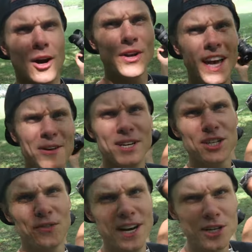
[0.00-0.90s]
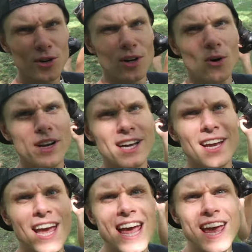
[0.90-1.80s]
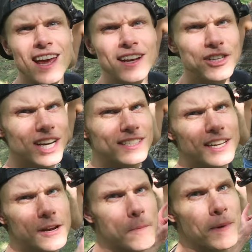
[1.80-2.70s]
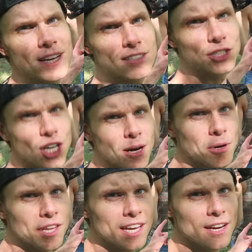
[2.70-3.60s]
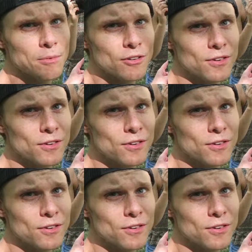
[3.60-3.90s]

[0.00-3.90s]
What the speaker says: Okay, we just finished recording and Jess did an amazing job on the camera.